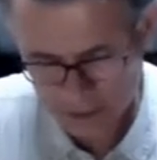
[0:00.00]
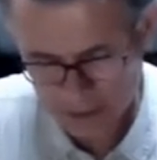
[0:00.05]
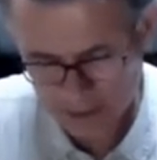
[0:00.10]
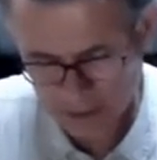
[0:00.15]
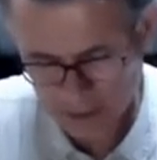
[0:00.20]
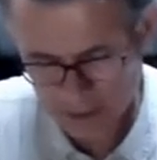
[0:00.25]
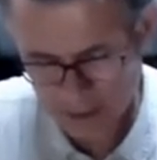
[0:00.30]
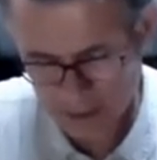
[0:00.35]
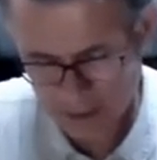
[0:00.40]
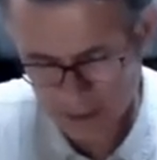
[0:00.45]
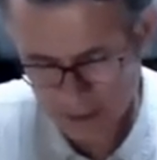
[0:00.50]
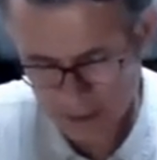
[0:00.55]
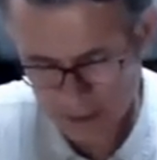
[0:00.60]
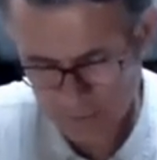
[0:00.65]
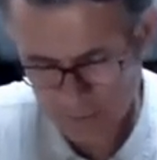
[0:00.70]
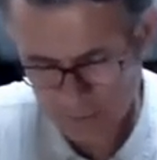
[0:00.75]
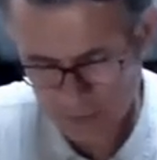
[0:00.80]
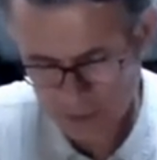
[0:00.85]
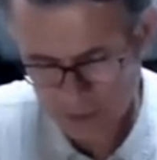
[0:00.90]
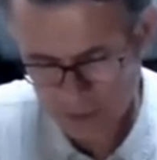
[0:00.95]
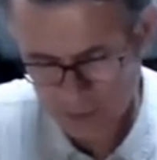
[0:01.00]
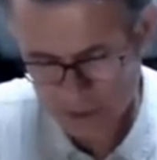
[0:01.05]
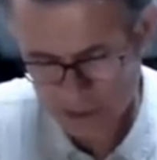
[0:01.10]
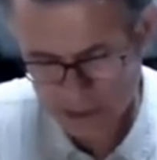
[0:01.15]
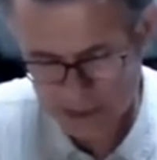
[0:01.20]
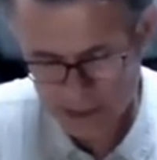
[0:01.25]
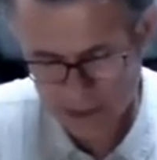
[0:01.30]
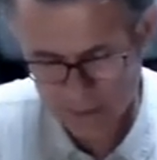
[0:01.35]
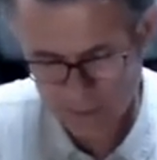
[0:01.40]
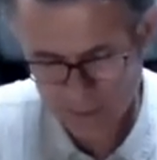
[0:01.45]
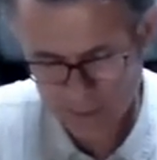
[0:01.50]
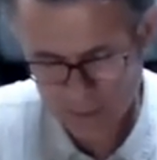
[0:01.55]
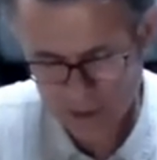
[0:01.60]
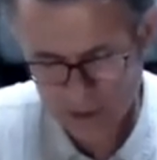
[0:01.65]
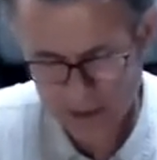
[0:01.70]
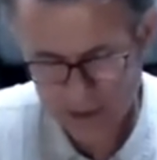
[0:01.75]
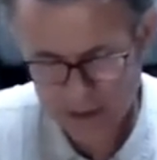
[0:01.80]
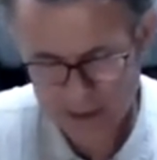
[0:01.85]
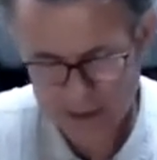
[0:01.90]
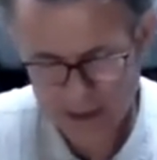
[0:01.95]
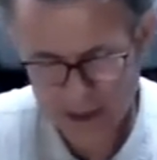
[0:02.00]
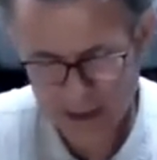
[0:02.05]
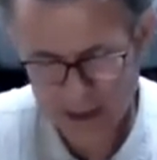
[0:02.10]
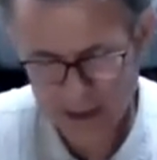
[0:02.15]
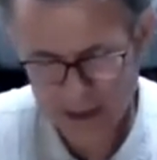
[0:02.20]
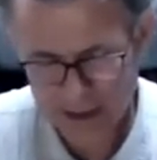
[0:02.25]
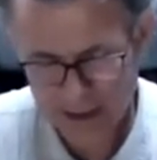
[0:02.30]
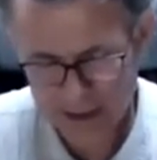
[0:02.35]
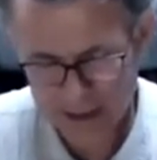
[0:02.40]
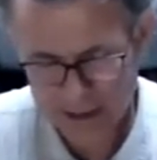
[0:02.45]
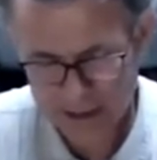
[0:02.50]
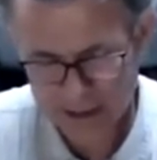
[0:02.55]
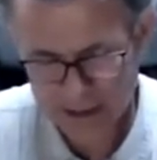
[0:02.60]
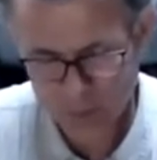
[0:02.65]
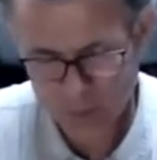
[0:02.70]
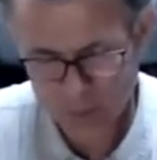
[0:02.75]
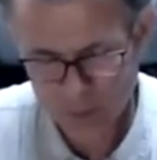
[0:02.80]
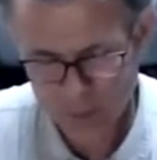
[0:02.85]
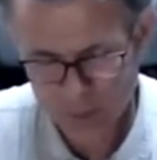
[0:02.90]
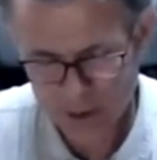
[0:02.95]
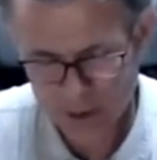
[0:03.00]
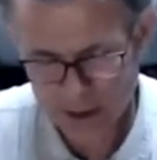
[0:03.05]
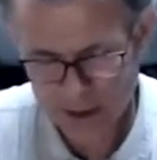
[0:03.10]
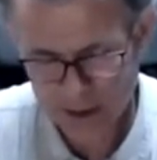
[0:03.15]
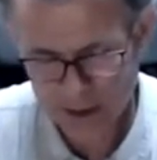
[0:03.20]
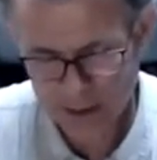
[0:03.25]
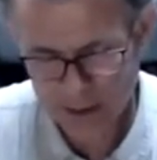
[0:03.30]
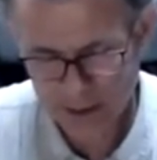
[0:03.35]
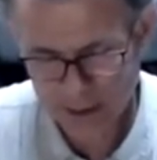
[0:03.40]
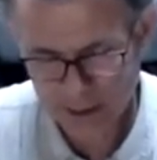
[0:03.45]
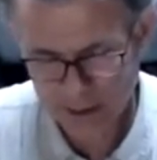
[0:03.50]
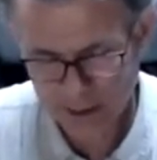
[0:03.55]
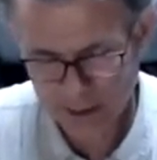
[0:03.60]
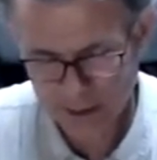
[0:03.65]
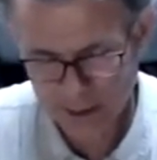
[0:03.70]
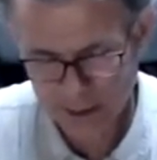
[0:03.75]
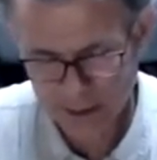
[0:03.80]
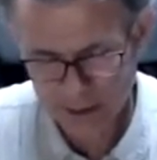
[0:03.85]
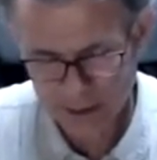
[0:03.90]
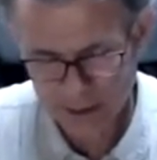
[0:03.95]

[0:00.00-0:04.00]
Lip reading: there are specific cells separating,